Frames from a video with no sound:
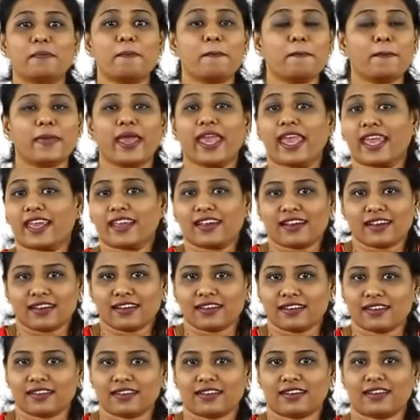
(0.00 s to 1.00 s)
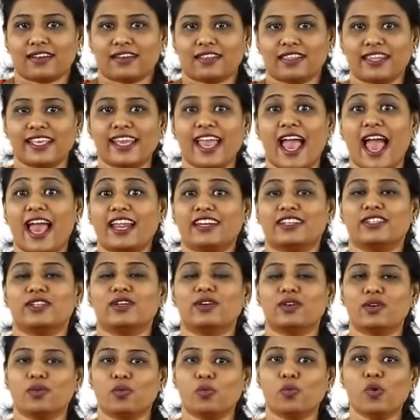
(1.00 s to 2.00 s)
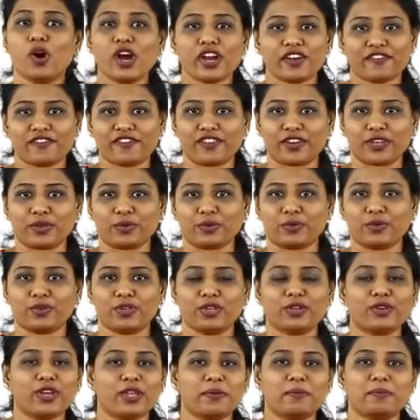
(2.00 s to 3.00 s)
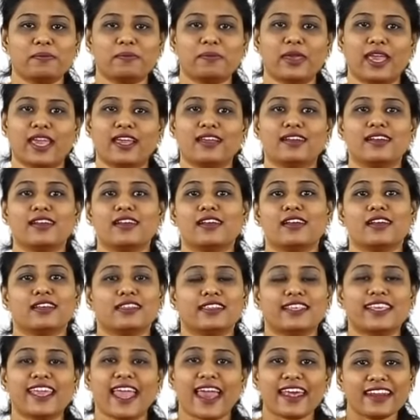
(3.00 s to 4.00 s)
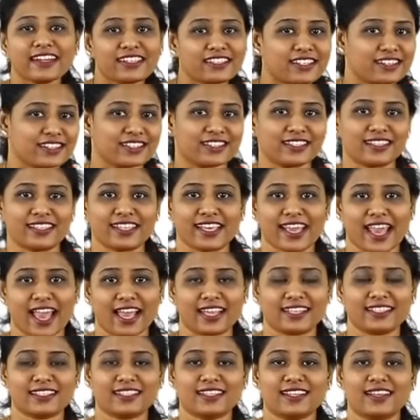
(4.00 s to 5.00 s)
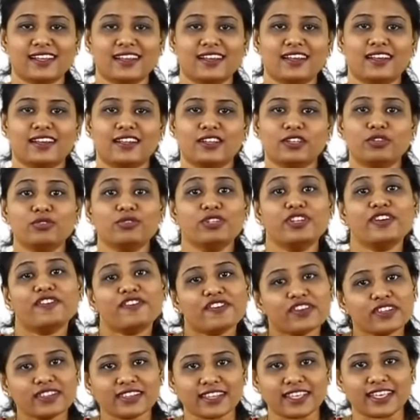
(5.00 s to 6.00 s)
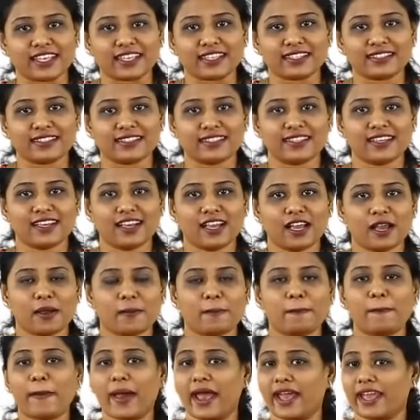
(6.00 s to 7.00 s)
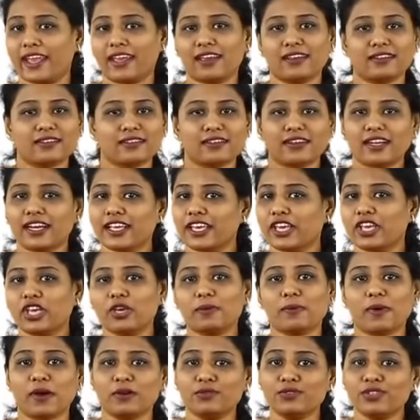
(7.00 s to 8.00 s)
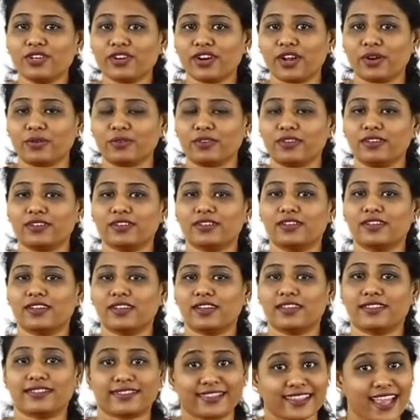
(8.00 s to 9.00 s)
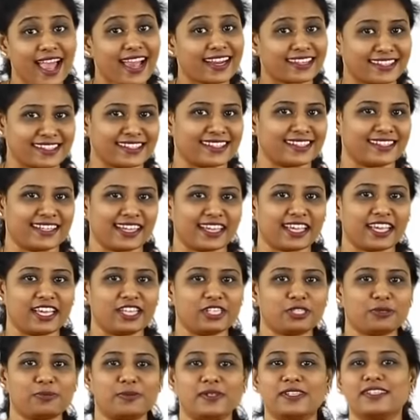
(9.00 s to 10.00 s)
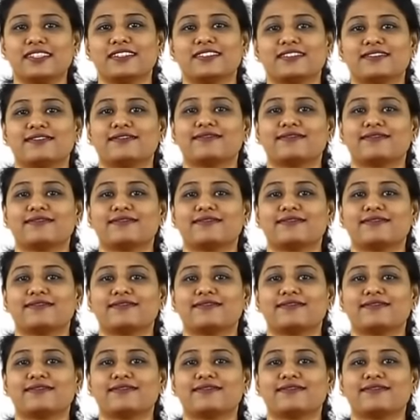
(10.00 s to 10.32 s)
make the ad work for you. You can make characters in the ads do different things by clicking your mouse around. That is engagement.